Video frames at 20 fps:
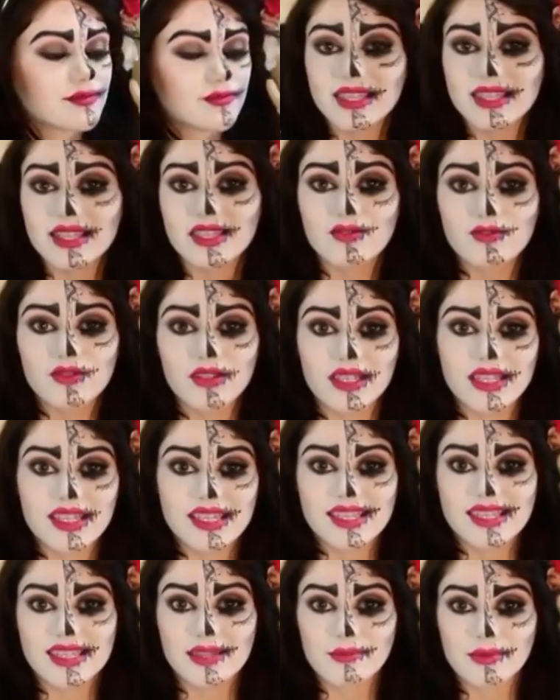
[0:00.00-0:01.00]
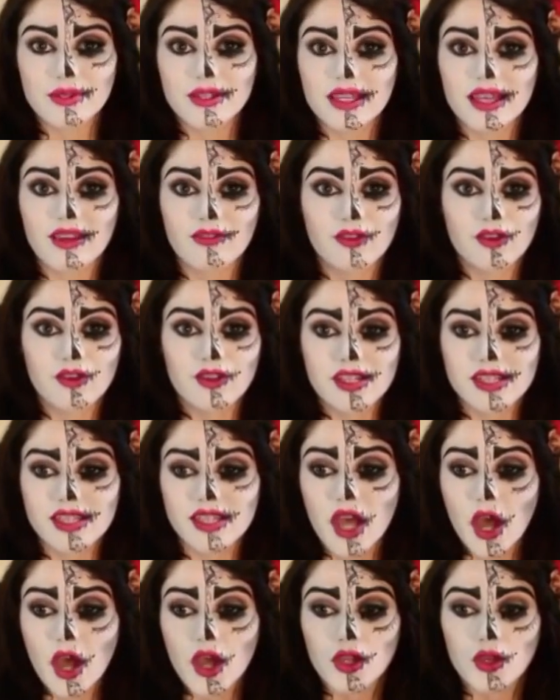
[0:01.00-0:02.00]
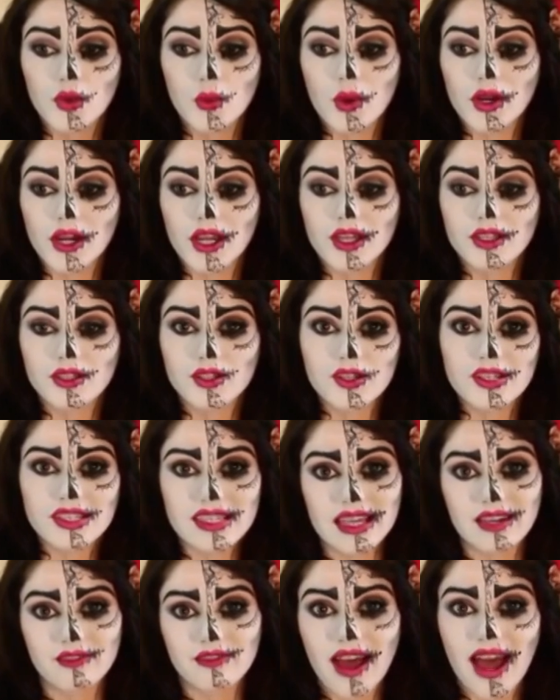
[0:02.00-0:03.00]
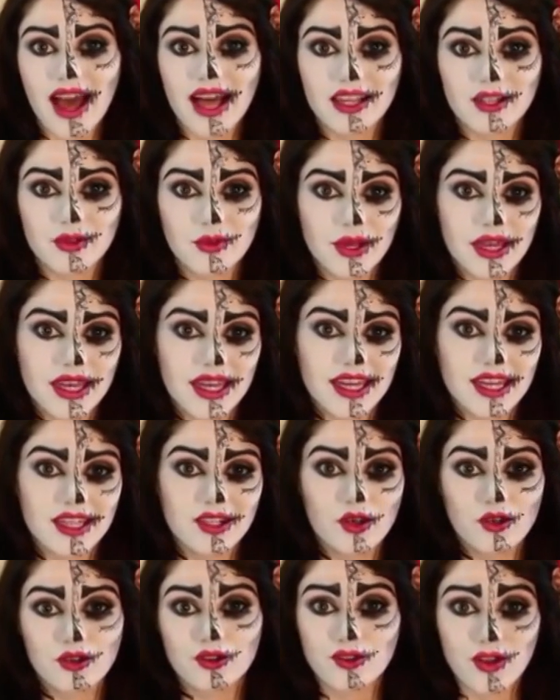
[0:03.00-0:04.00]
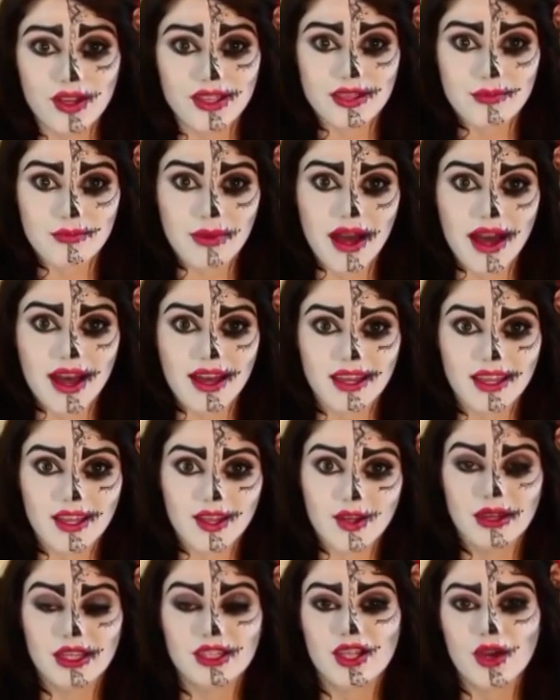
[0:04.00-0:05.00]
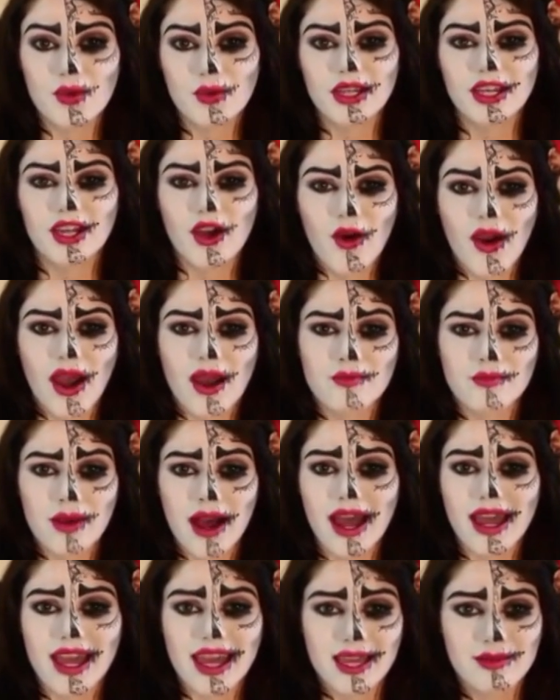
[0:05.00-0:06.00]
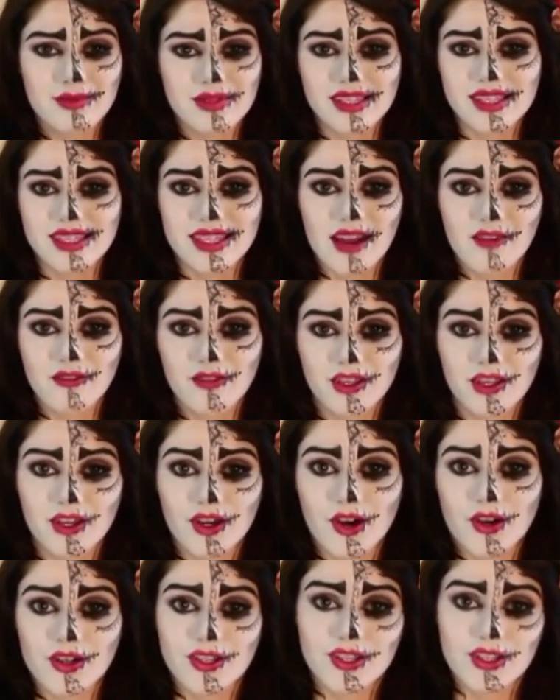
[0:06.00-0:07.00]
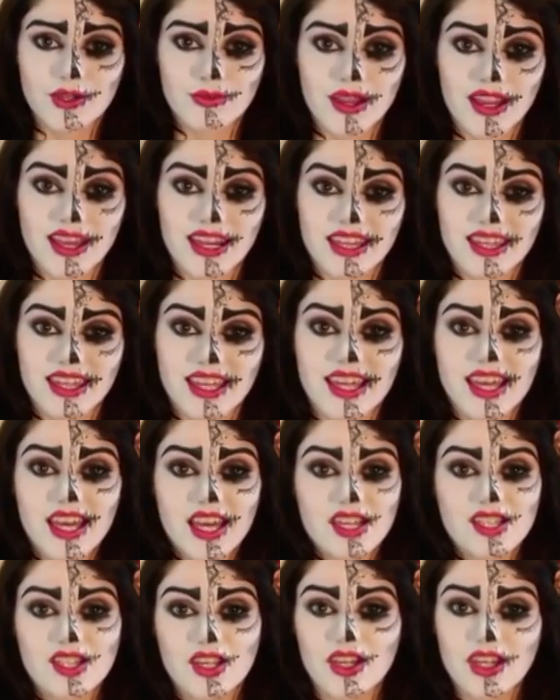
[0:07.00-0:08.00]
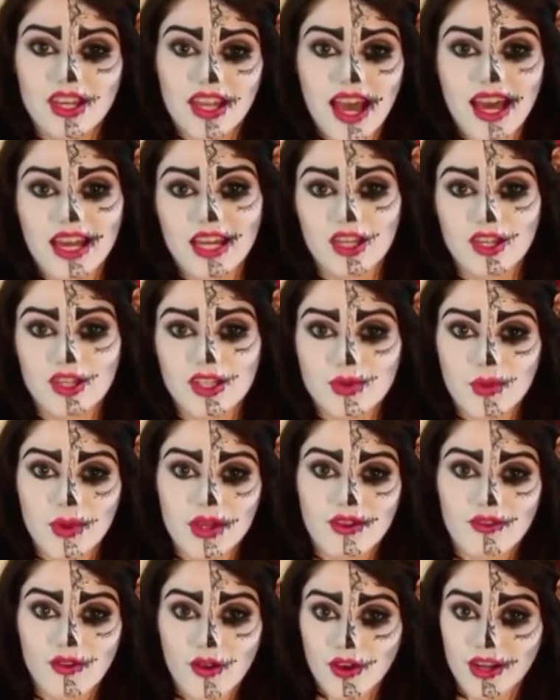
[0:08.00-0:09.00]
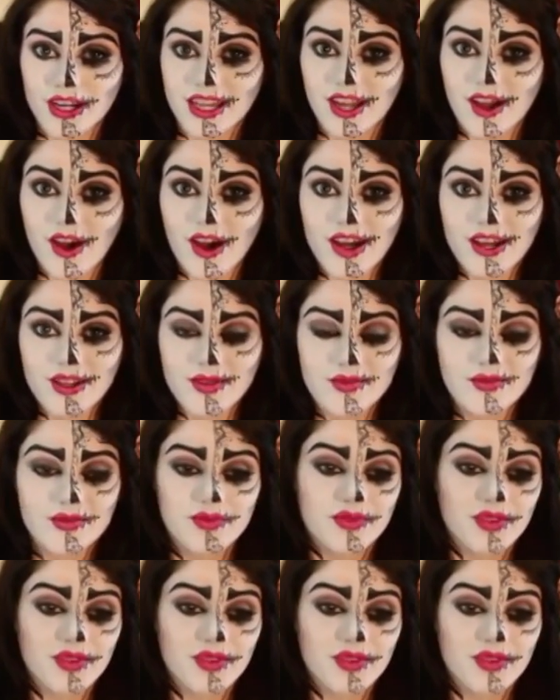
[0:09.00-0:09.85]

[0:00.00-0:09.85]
This is really simple if you want to do something for Halloween or dress a party, but you don't want to go out and buy heaps of stuff for your costume or anything, so you can kind of use what you've already got.